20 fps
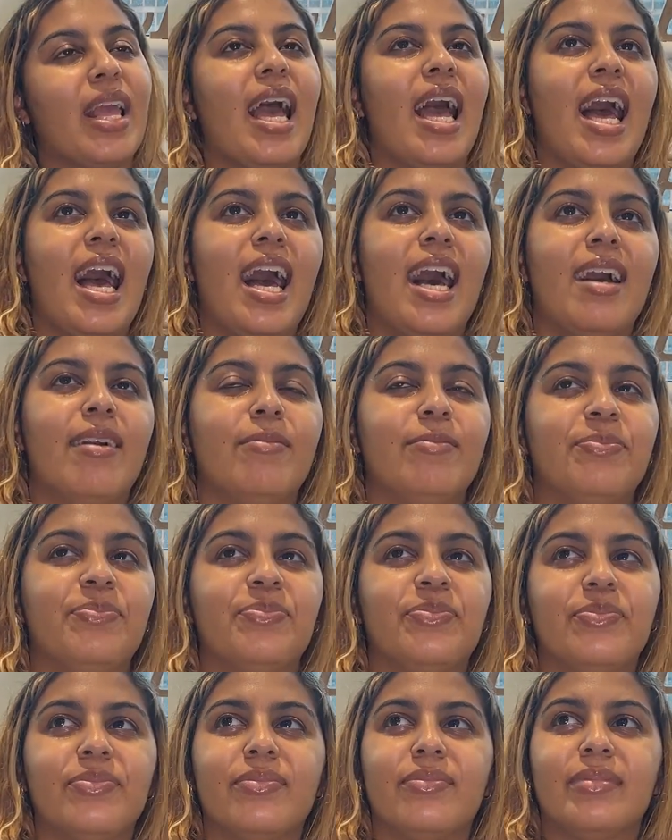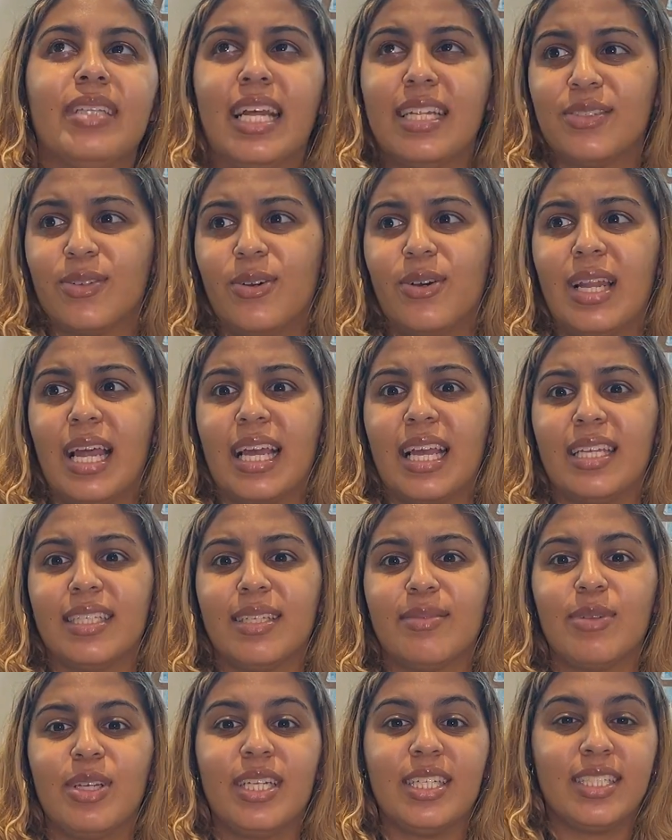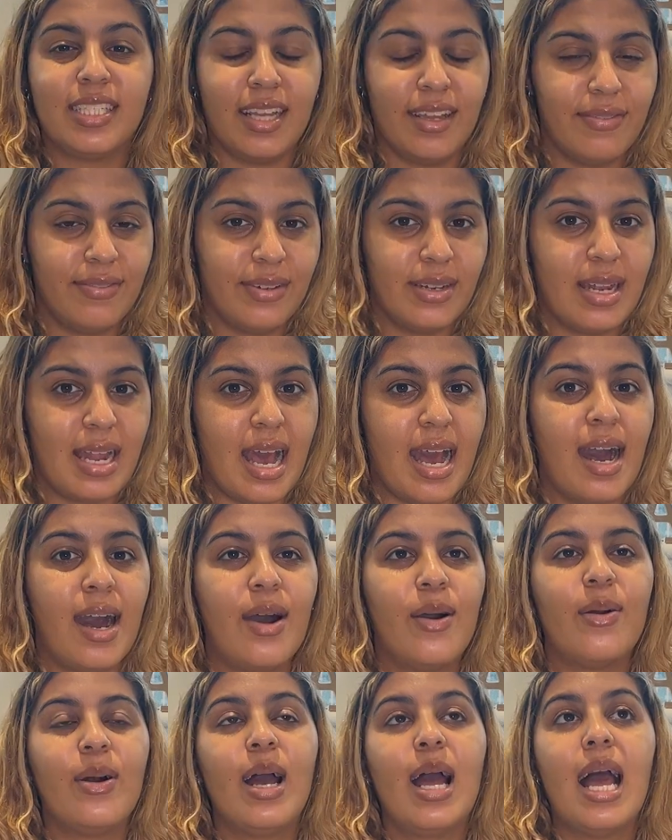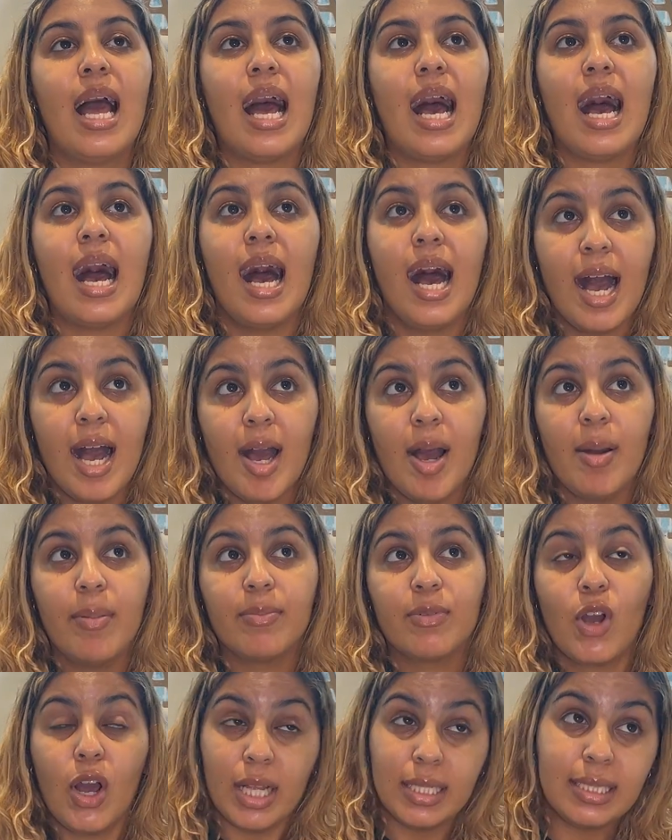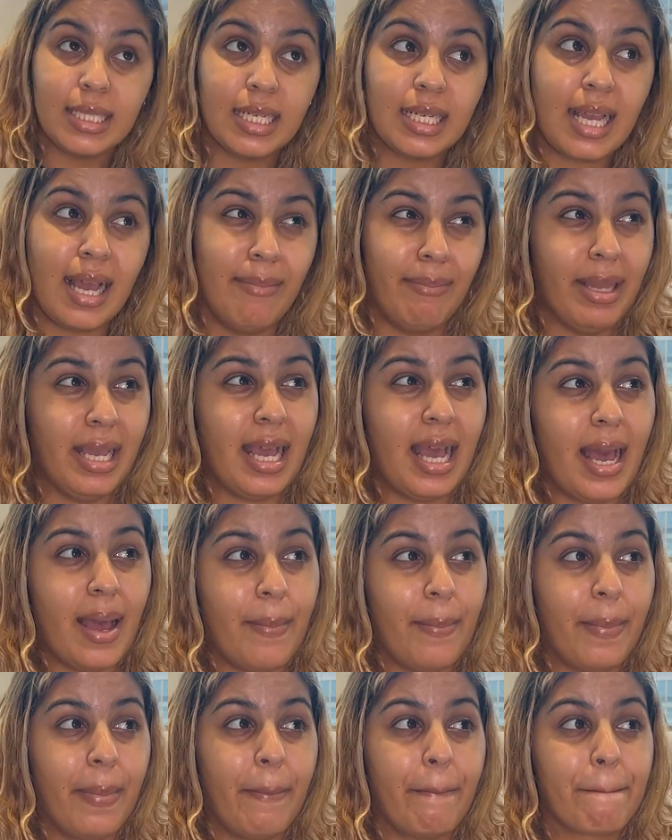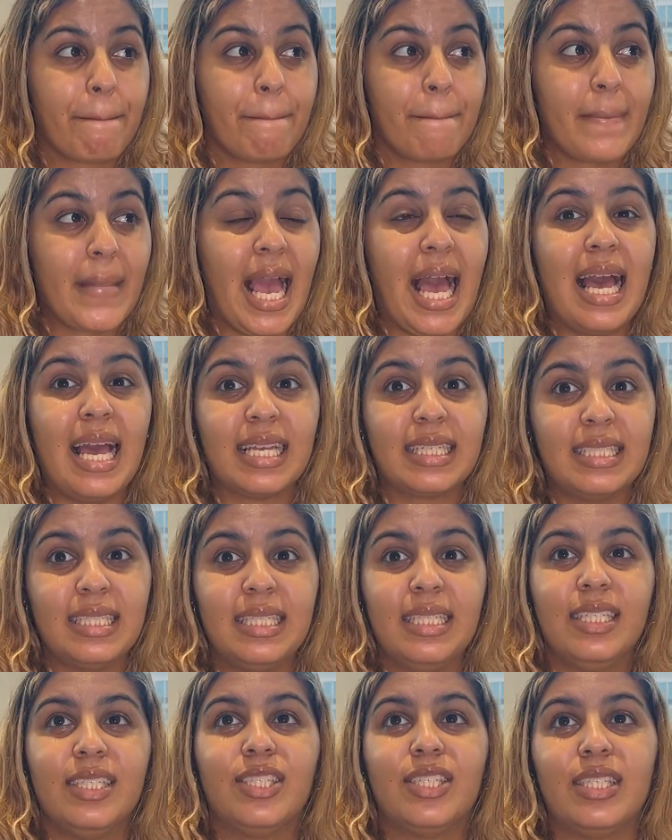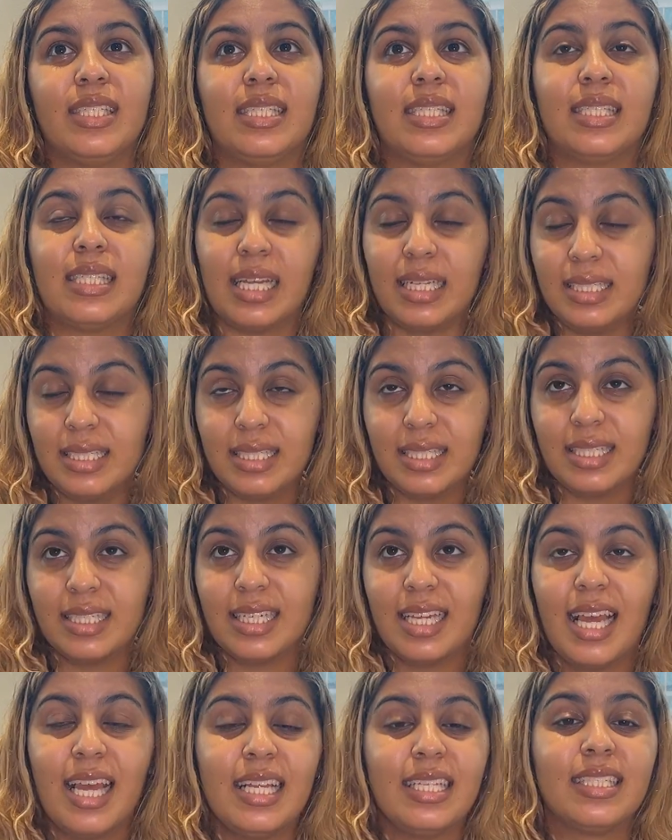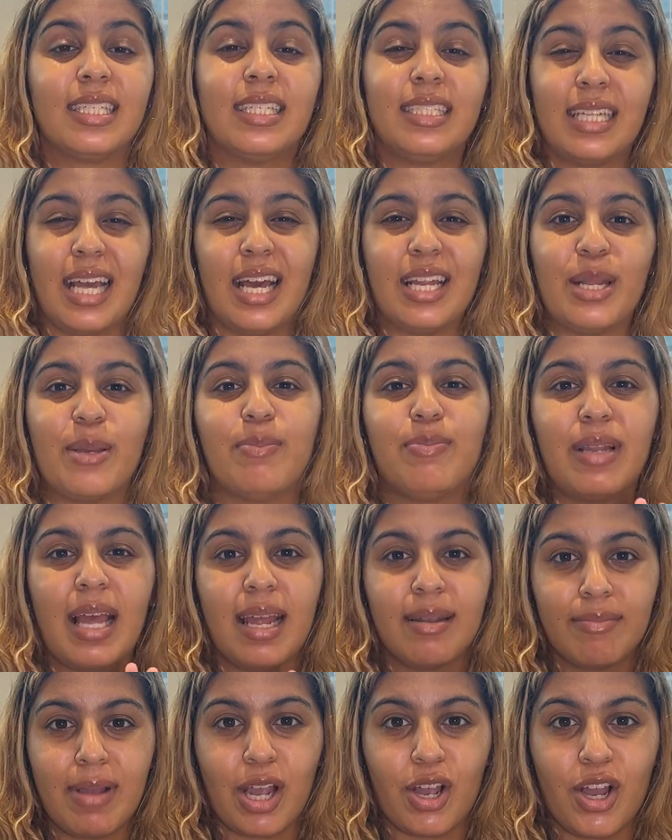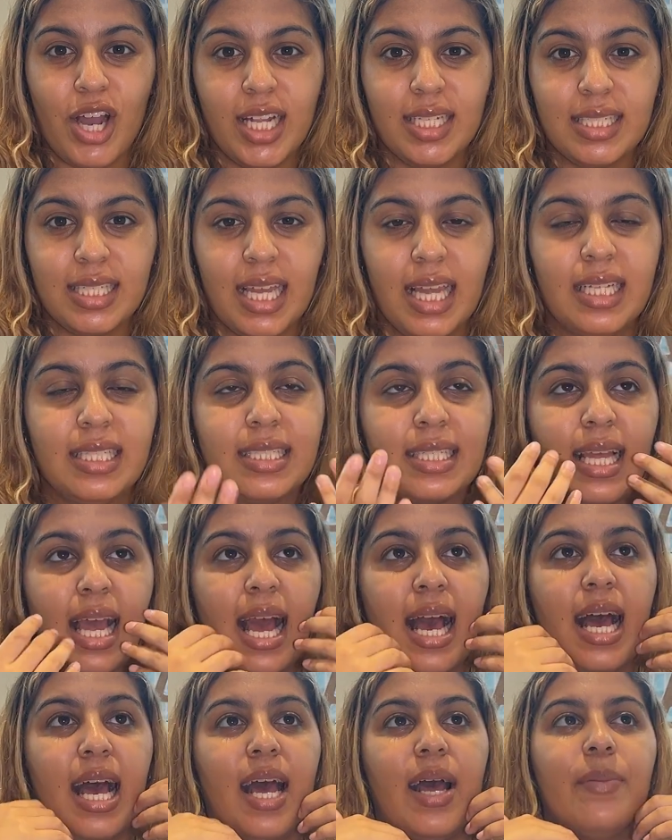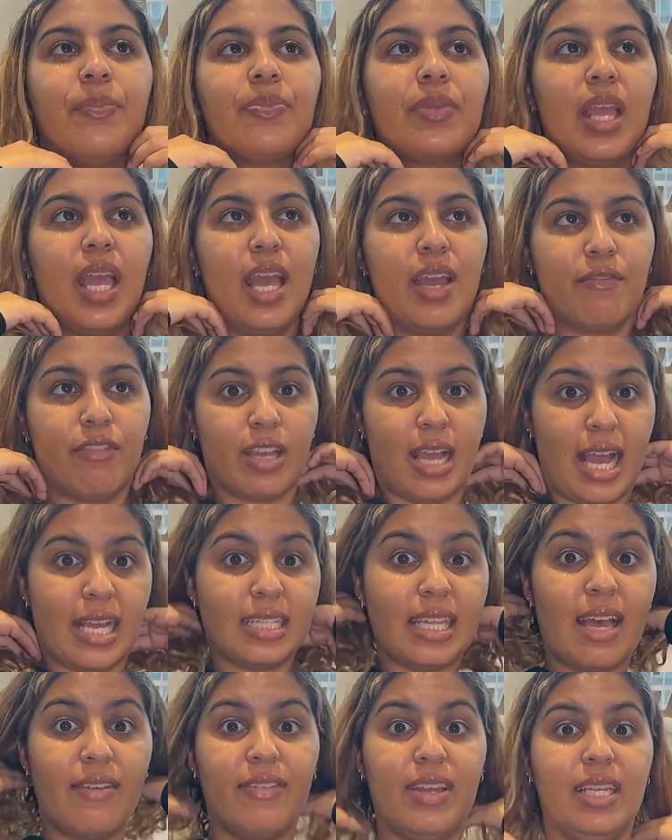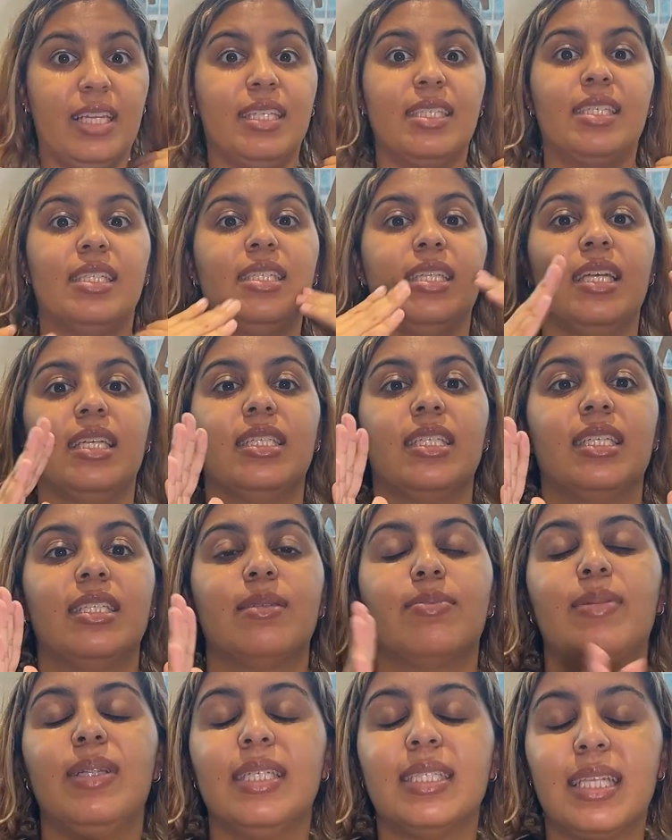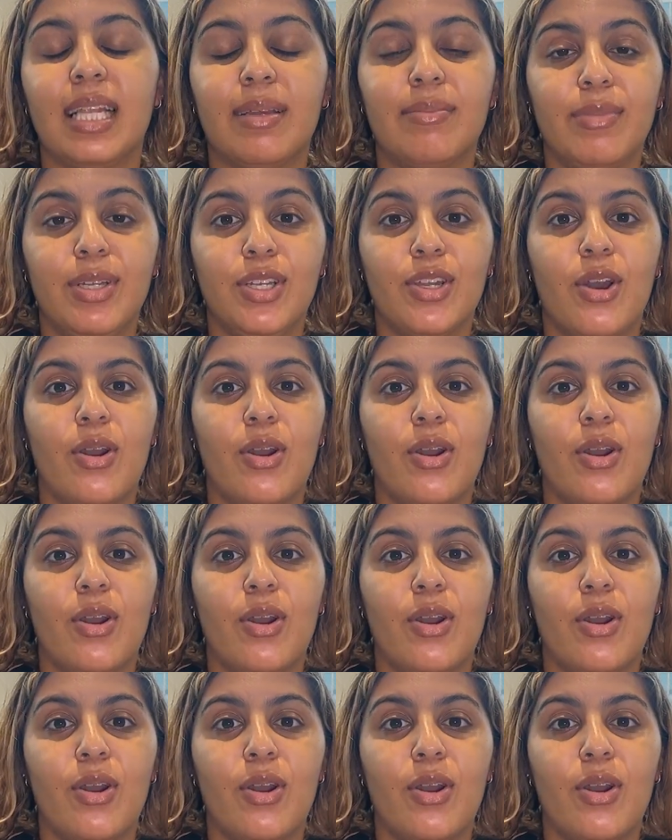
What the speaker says: That's all I guess I'm gonna share for now. Content coming up. I actually need to sit down and plan my content. If you guys have any suggestions, please let me know.